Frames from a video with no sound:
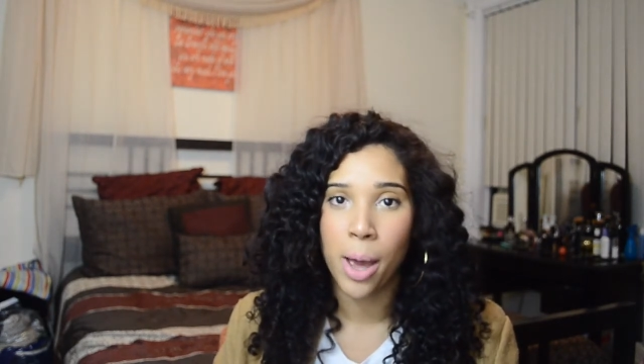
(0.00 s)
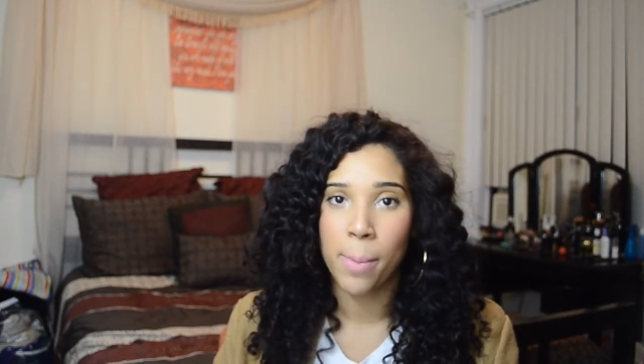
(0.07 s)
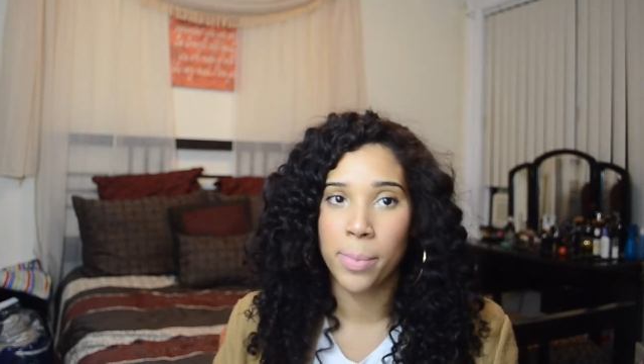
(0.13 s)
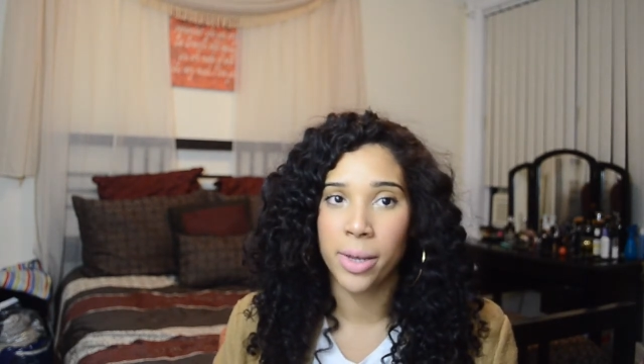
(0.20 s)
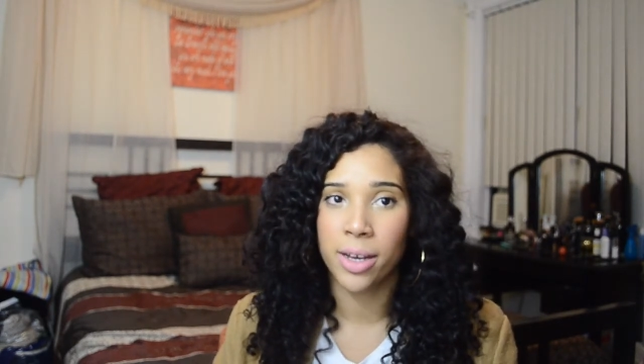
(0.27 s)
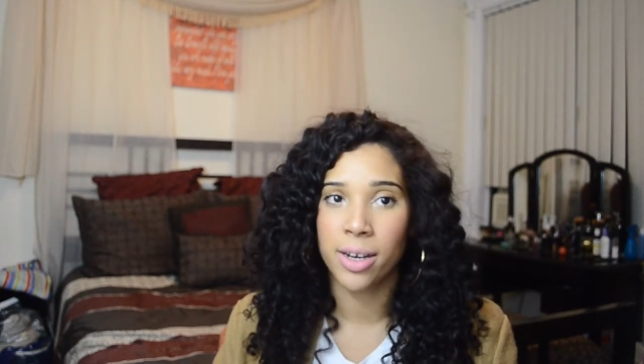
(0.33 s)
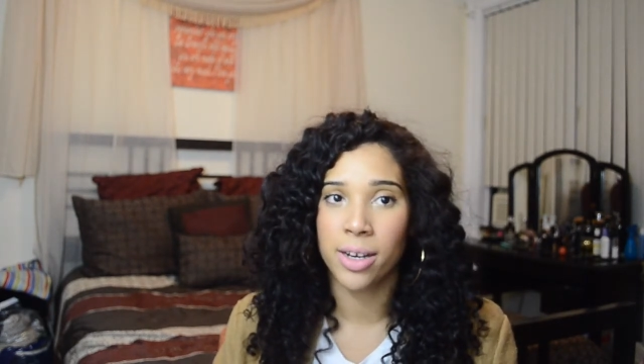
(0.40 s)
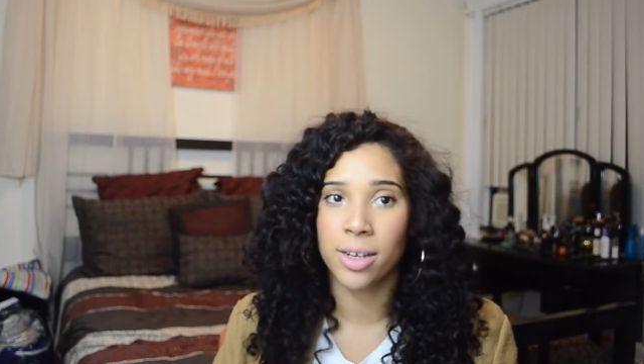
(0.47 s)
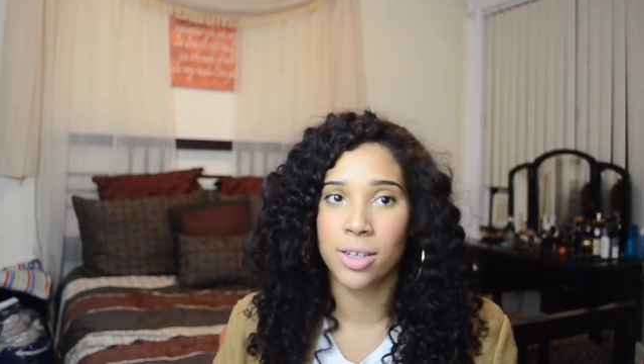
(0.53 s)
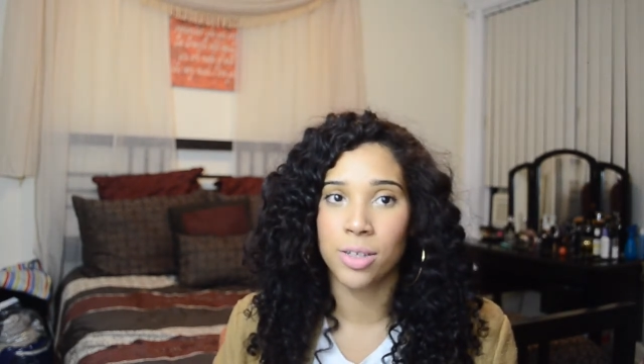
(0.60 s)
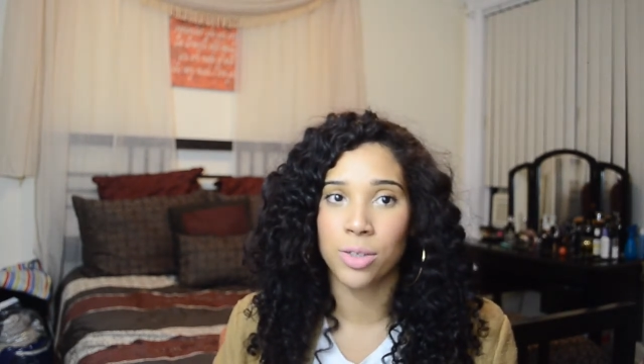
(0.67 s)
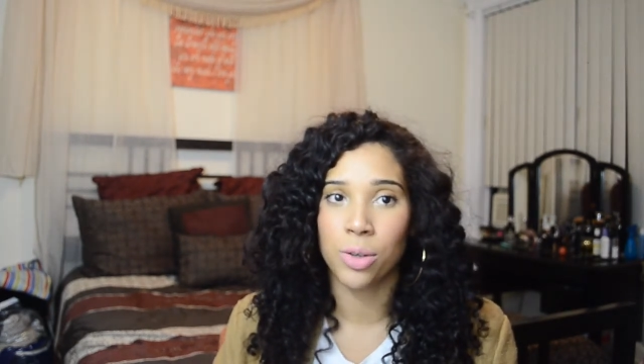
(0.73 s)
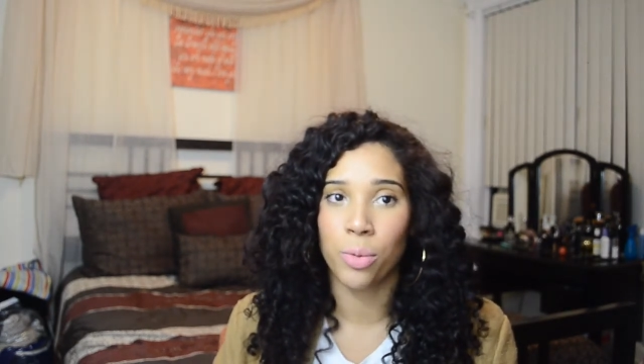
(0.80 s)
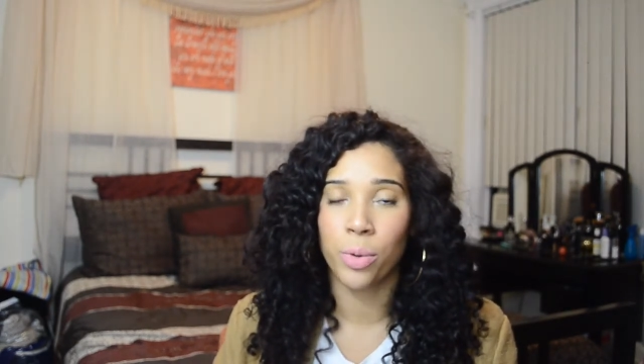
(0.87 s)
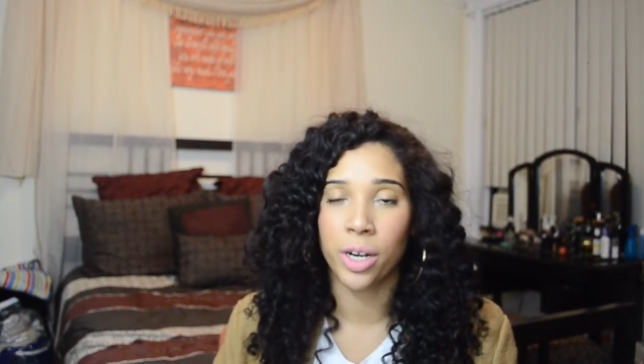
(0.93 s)

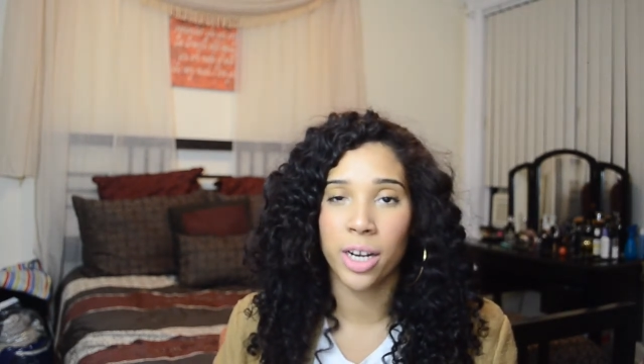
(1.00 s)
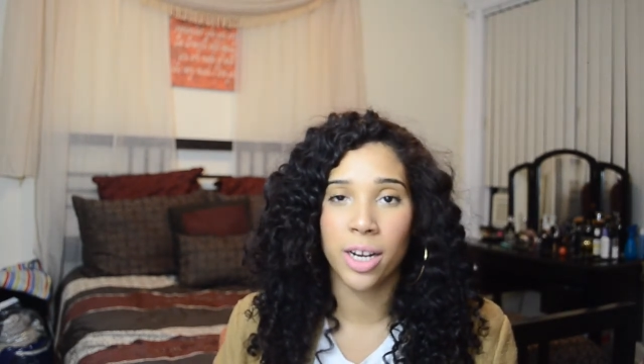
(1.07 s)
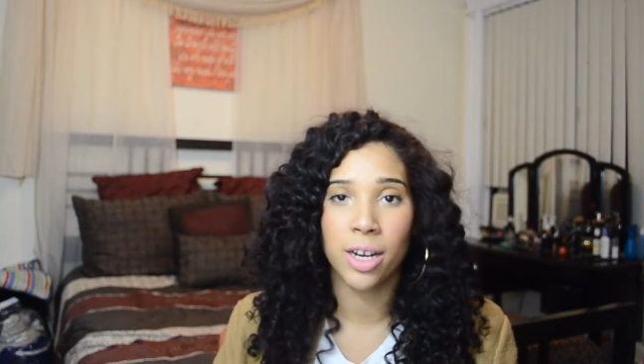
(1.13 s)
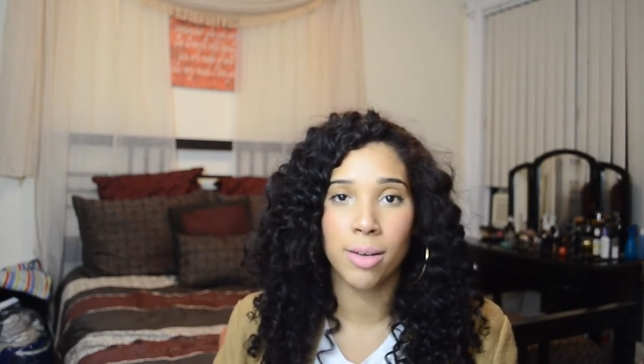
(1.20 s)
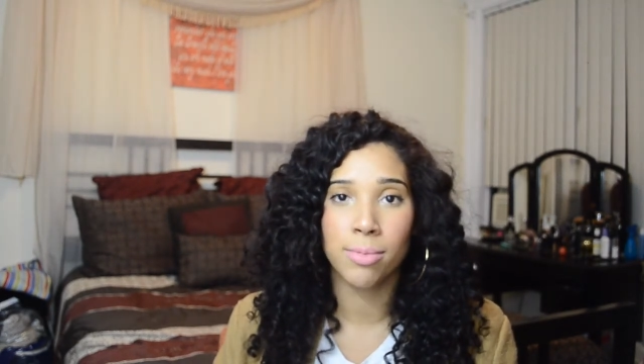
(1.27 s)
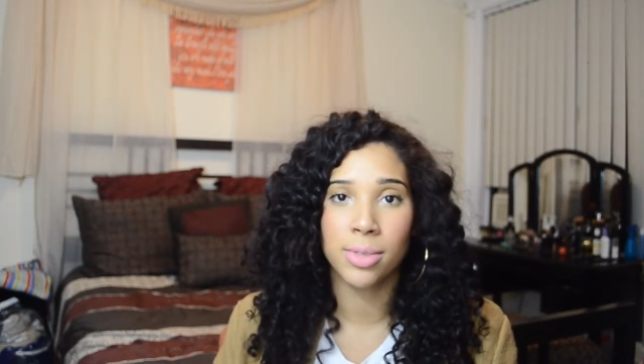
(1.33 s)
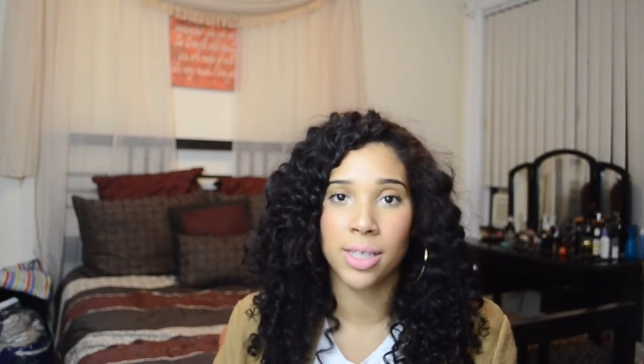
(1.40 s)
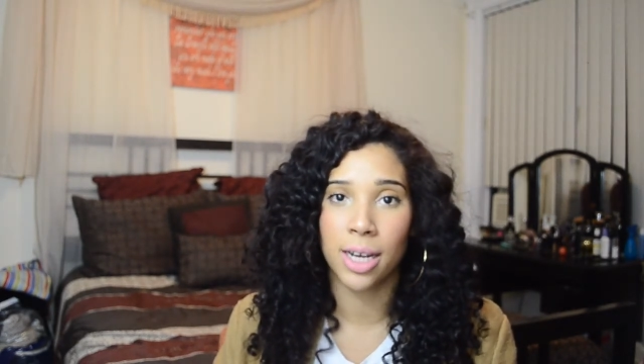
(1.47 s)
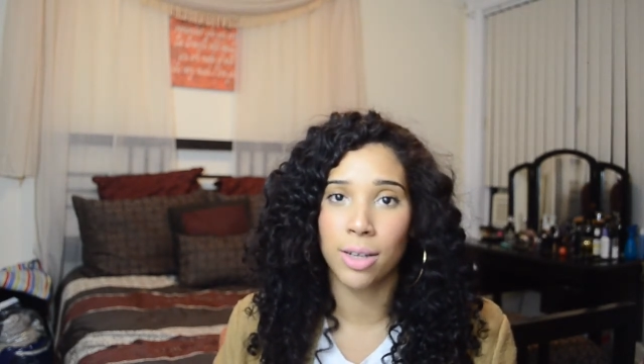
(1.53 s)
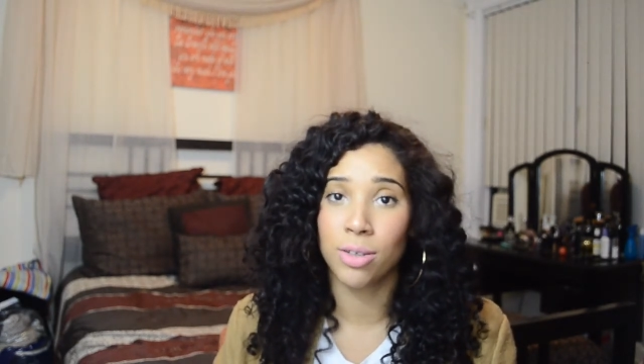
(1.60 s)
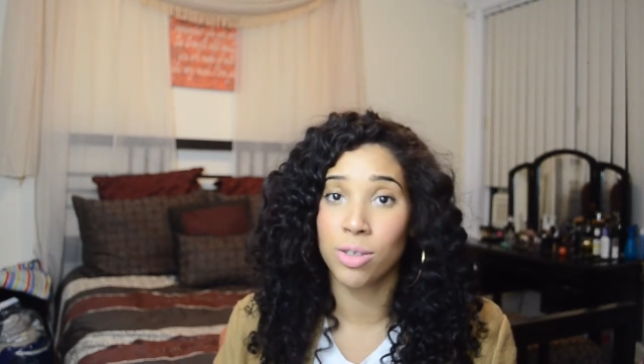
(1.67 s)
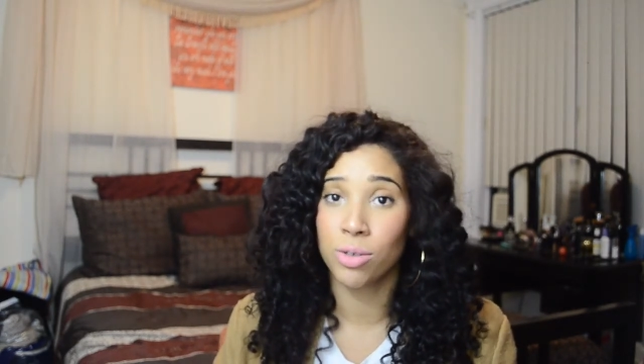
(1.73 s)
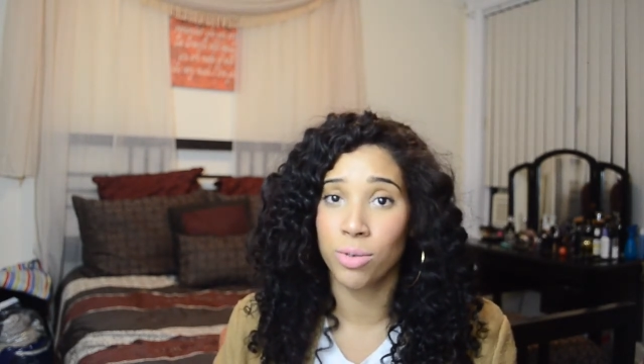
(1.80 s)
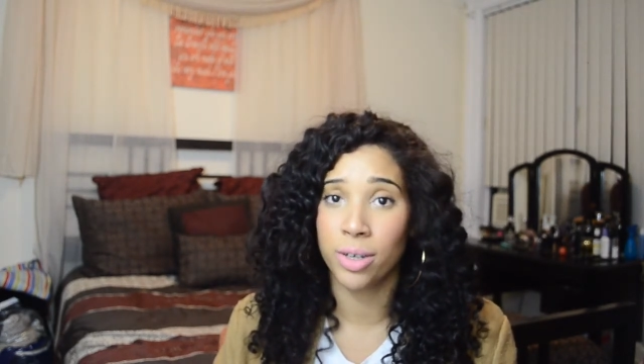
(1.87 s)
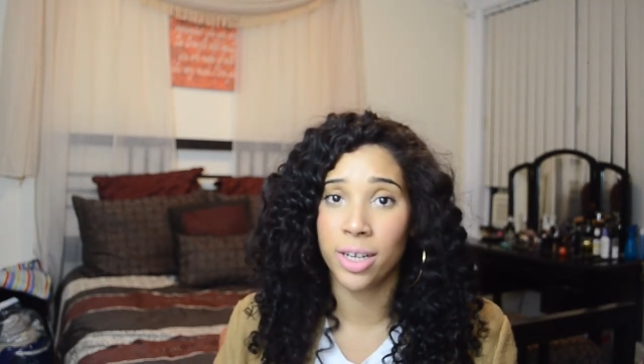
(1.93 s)
Because when it comes down
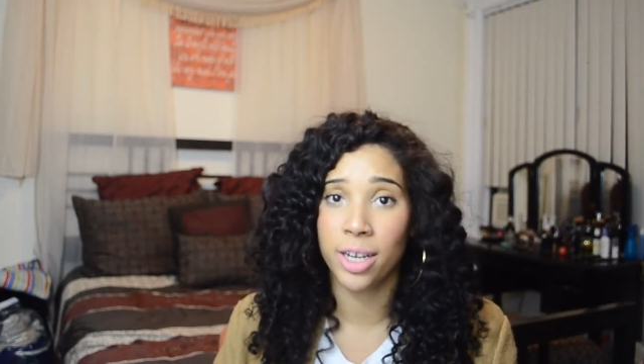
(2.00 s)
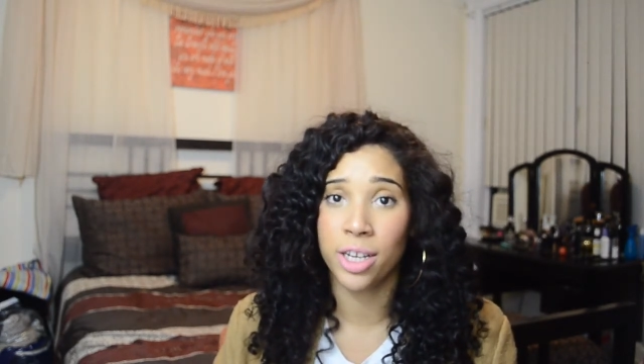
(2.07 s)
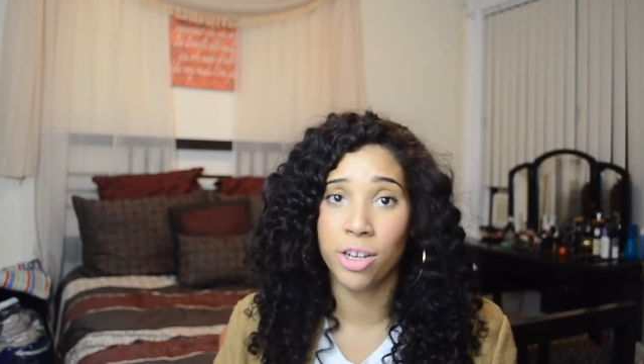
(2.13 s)
to it,